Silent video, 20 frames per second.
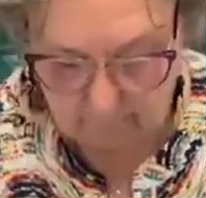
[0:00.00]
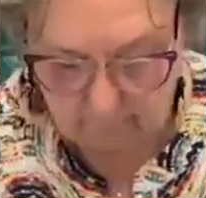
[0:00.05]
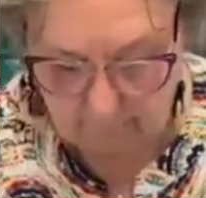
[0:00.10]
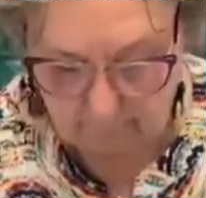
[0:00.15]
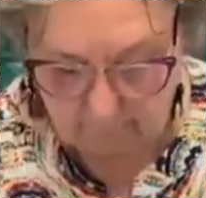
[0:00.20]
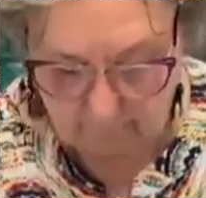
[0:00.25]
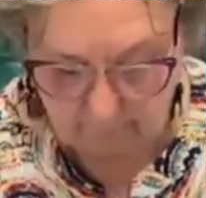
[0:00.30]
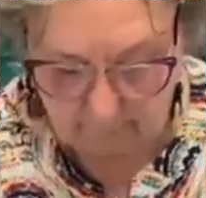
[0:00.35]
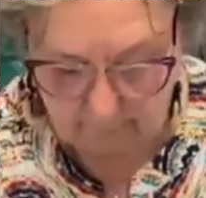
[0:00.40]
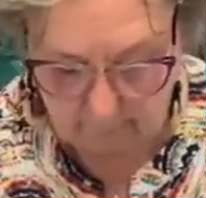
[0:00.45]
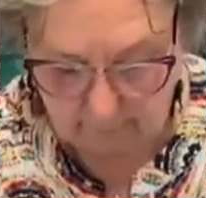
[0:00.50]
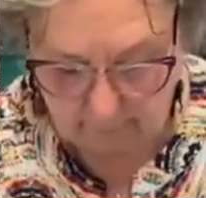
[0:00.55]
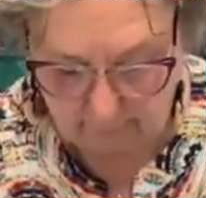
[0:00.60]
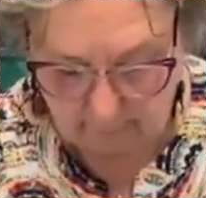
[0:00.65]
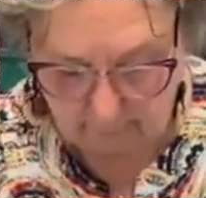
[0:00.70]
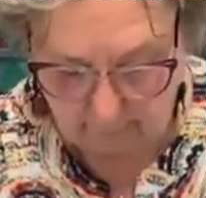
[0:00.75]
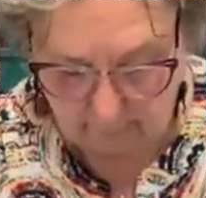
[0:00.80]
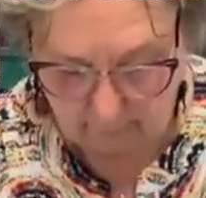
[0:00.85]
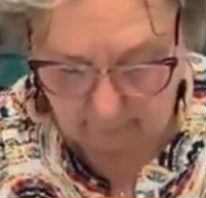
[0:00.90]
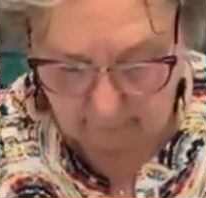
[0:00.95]
thing
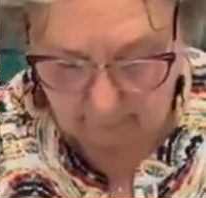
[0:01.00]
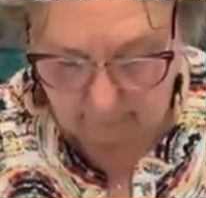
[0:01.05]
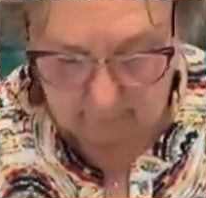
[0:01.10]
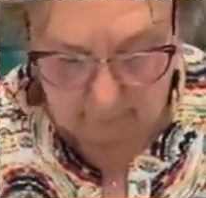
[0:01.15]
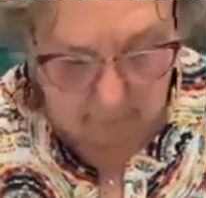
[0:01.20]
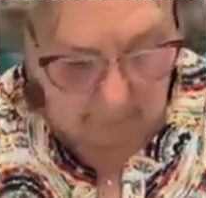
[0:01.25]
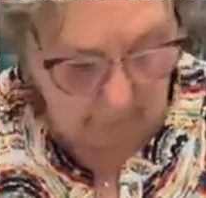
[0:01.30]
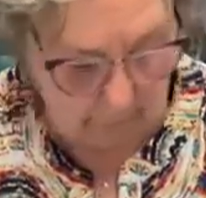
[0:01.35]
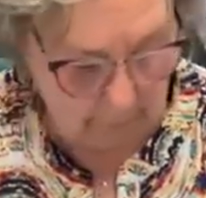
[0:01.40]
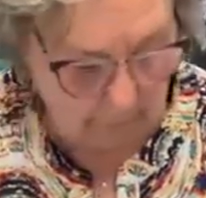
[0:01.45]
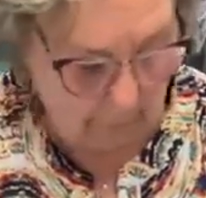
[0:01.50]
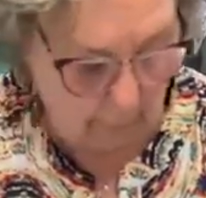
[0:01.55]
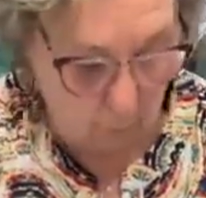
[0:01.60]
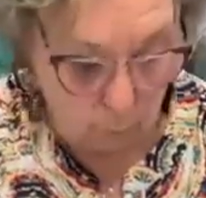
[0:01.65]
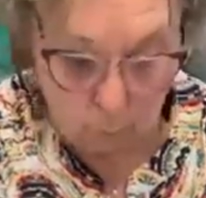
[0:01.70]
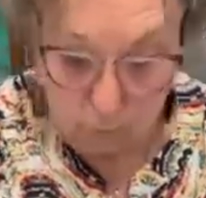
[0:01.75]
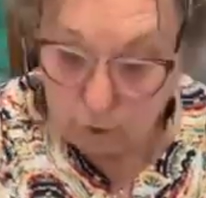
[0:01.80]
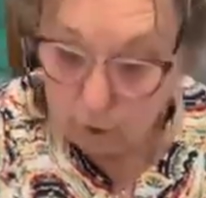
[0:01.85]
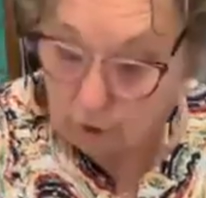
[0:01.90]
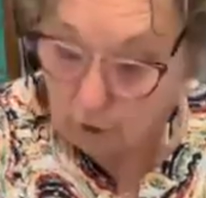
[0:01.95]
then. I
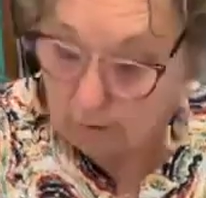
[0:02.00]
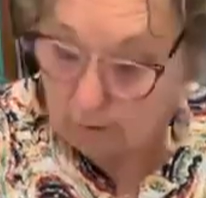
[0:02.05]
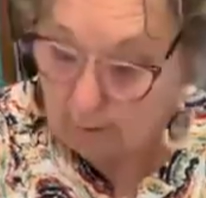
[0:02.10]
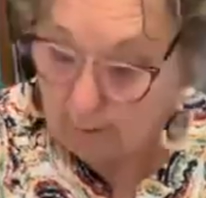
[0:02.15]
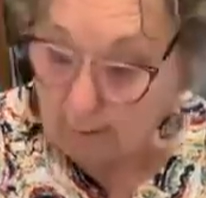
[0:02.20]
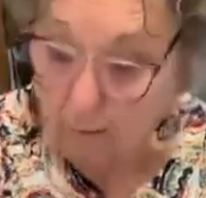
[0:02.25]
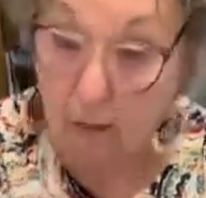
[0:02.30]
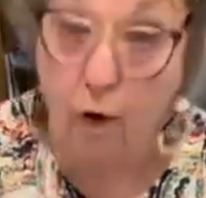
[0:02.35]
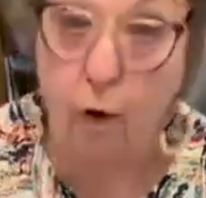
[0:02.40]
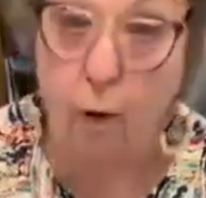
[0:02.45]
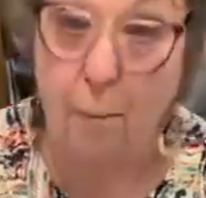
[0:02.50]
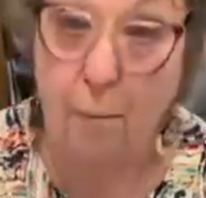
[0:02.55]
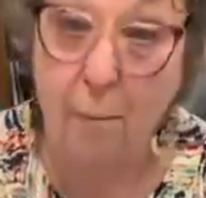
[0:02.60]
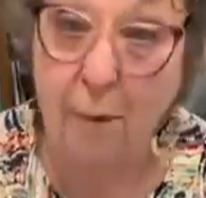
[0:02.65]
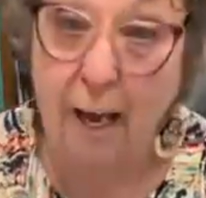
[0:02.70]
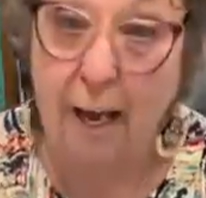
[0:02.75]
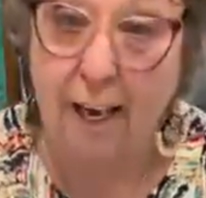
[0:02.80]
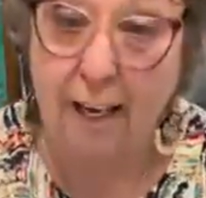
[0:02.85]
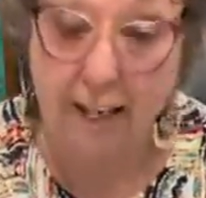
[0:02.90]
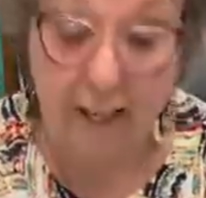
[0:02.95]
wish I had
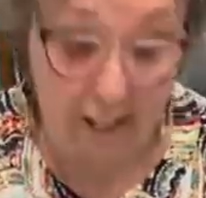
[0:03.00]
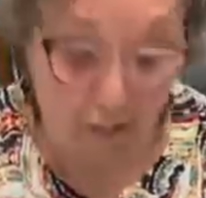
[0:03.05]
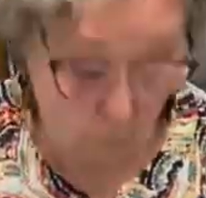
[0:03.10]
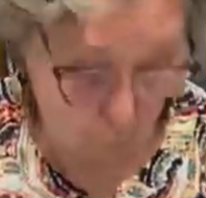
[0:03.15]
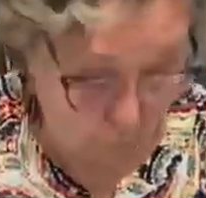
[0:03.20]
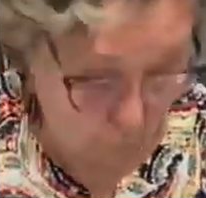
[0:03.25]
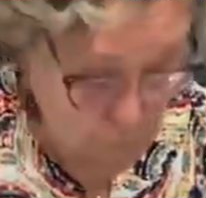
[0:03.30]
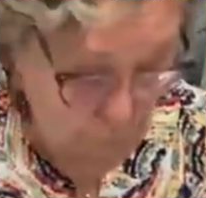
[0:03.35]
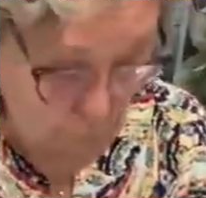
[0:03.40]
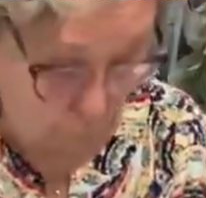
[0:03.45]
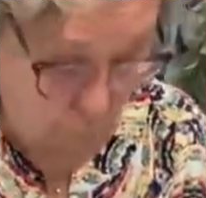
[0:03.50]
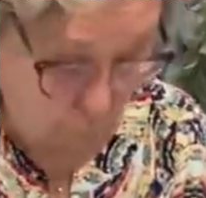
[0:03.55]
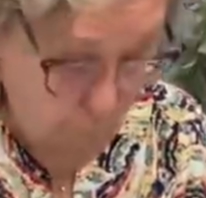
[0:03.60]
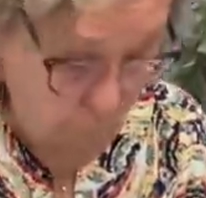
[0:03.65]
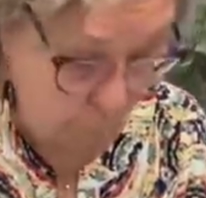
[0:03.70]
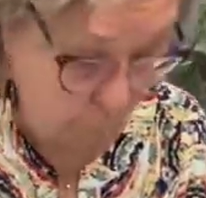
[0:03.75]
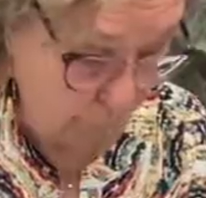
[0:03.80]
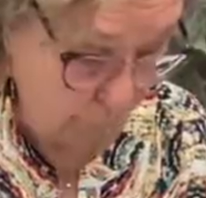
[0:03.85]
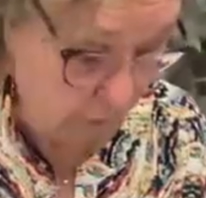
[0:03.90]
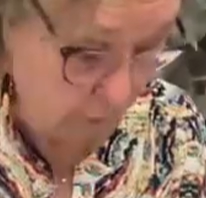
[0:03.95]
gone back and
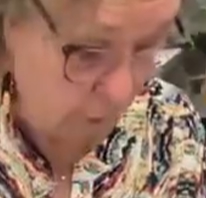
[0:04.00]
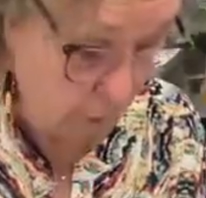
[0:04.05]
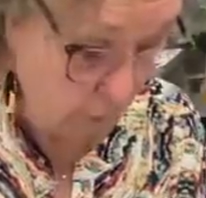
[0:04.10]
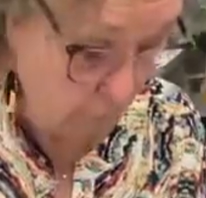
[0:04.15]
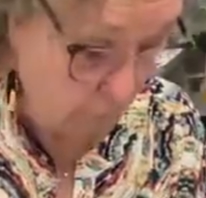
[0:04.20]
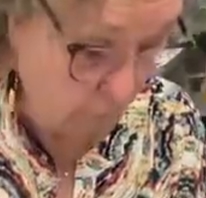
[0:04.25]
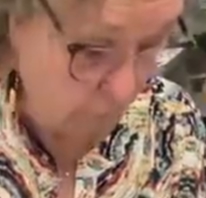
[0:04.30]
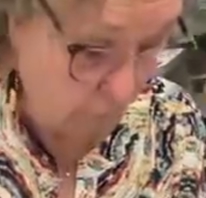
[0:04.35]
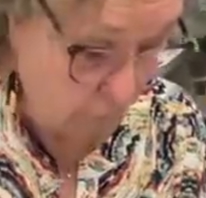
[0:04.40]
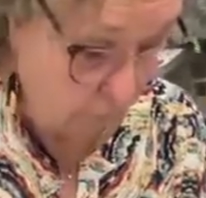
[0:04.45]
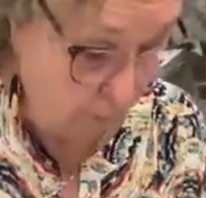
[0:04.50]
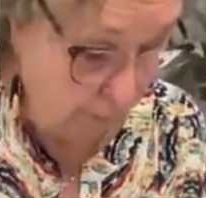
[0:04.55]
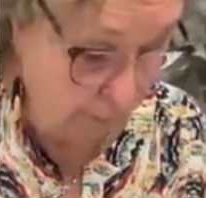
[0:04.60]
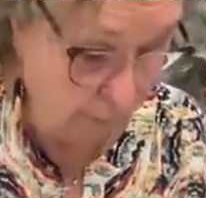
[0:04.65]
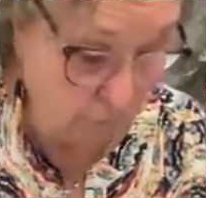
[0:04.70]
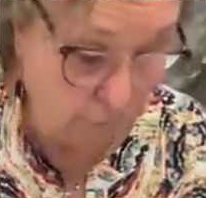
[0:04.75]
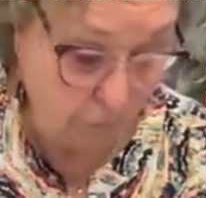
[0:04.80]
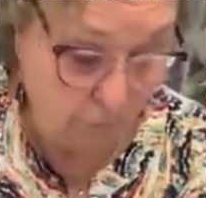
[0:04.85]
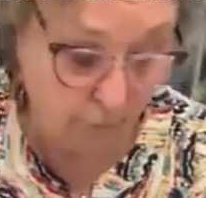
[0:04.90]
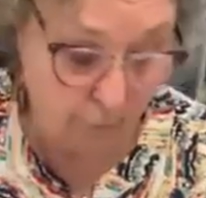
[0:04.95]
become a
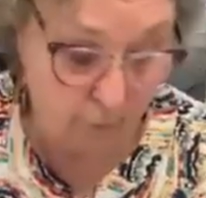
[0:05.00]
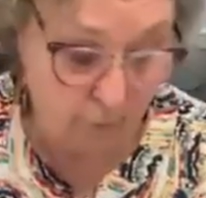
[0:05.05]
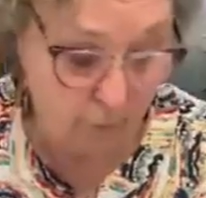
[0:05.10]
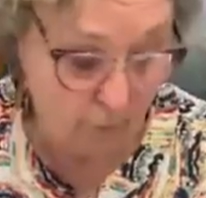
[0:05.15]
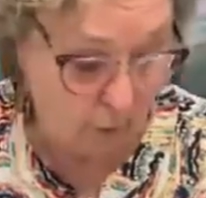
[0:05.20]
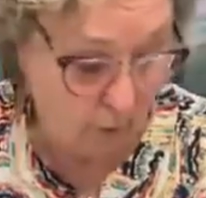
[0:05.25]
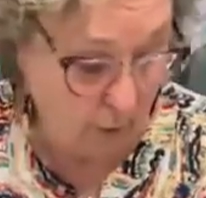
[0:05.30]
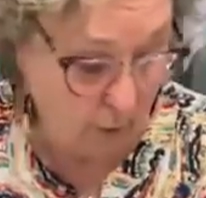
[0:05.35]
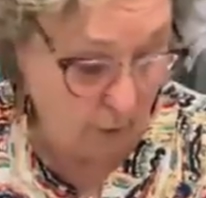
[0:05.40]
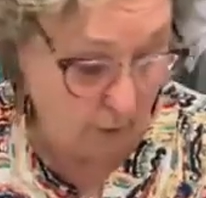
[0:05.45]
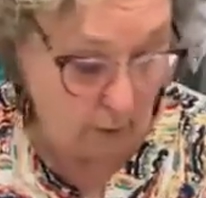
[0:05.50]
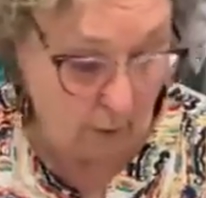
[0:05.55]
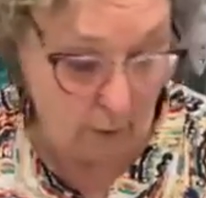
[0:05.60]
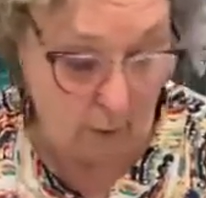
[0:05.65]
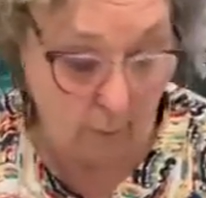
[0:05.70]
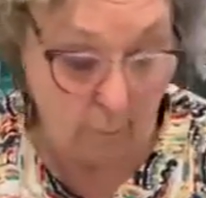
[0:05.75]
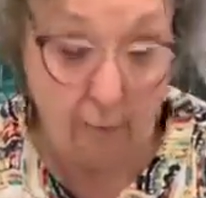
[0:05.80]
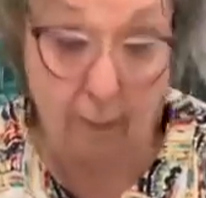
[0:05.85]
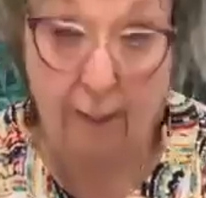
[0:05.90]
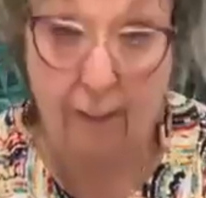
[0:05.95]
writer.
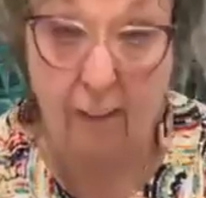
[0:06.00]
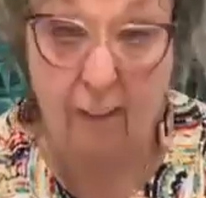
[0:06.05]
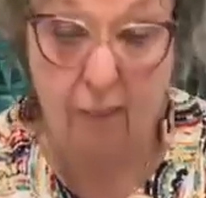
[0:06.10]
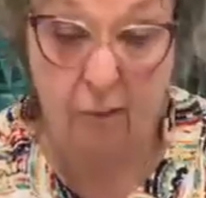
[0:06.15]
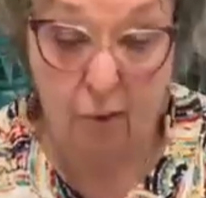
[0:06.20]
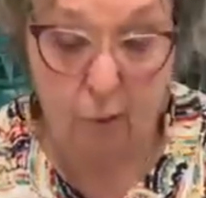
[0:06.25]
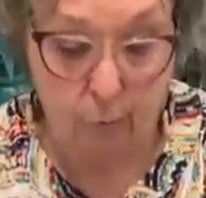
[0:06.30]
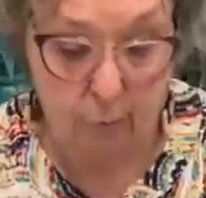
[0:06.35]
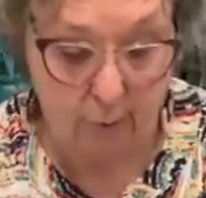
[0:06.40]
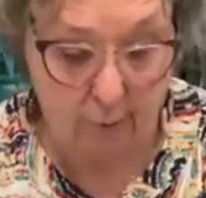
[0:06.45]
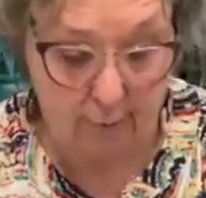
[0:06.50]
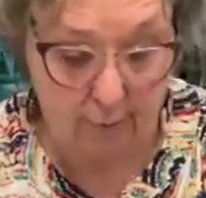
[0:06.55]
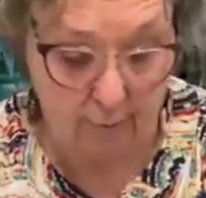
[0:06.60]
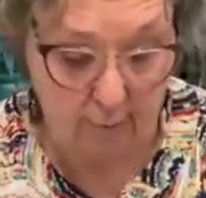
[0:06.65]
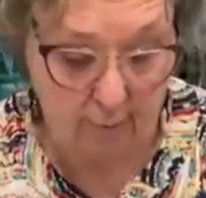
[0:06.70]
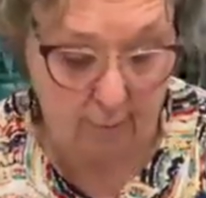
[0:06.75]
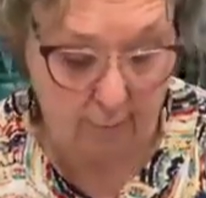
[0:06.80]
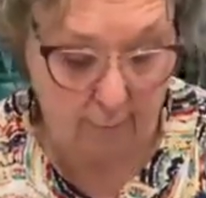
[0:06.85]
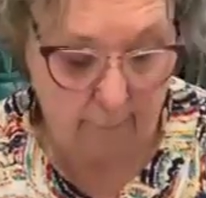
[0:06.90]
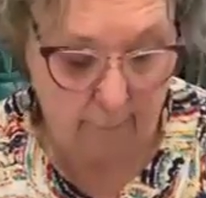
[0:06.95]
I love to
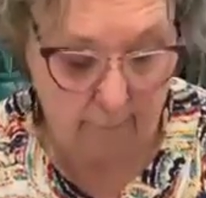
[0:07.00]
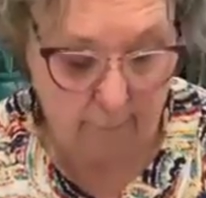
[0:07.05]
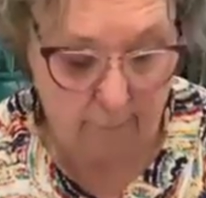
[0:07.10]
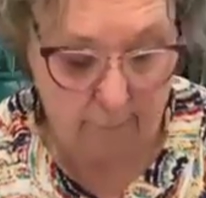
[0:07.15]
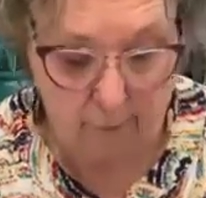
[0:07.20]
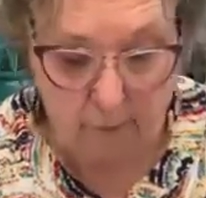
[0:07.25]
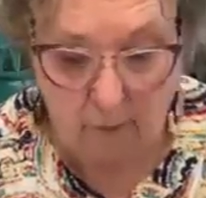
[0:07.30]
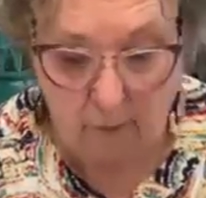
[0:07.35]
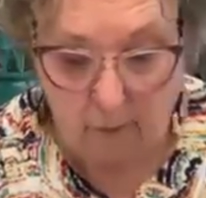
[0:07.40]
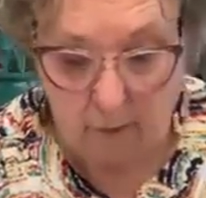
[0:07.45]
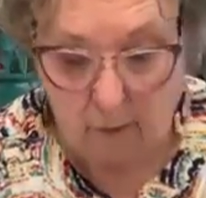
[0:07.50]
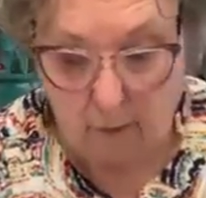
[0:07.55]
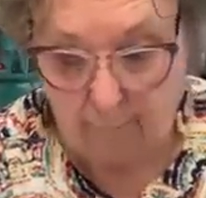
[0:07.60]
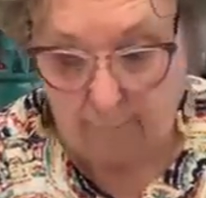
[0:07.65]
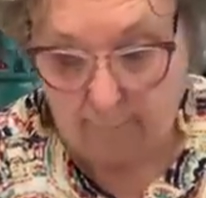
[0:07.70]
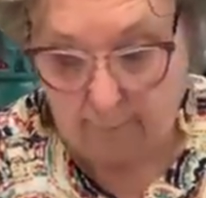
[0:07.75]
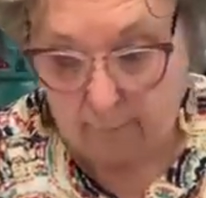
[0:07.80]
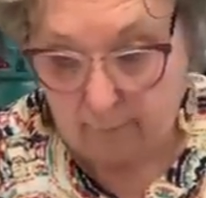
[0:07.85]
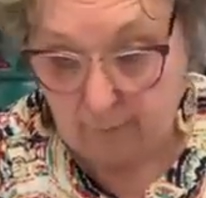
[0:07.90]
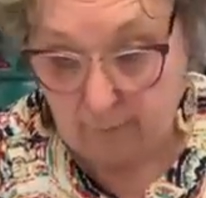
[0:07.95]
write.
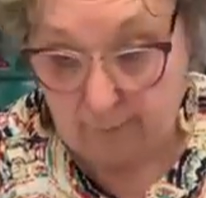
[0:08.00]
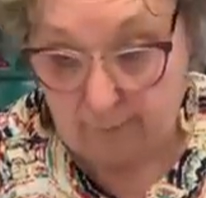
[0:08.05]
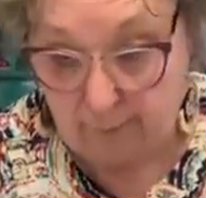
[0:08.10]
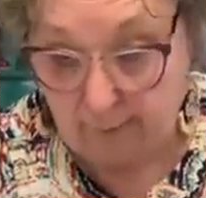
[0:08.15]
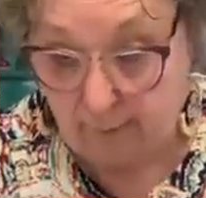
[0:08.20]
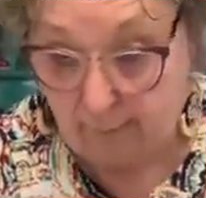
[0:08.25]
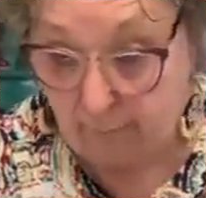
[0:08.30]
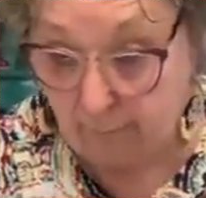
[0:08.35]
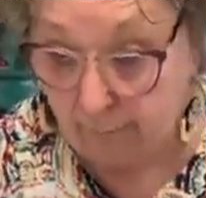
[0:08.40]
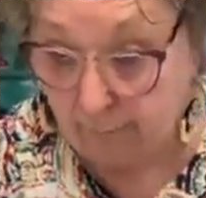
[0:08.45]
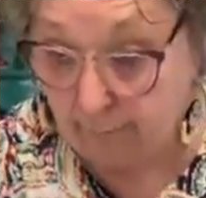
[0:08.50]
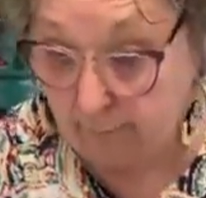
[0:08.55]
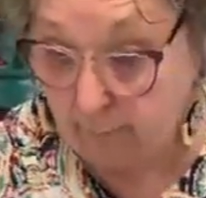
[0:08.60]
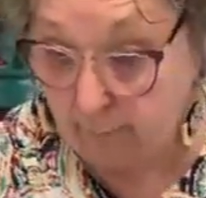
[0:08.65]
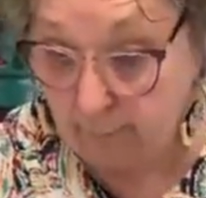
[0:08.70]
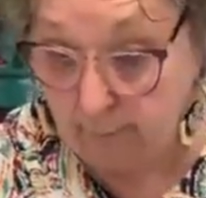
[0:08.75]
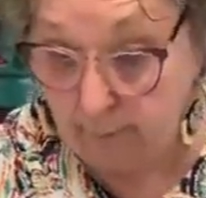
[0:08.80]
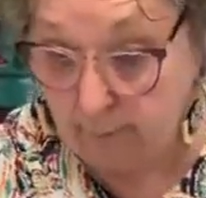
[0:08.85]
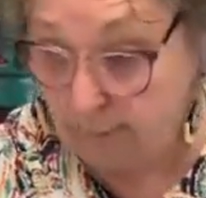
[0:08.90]
That was never in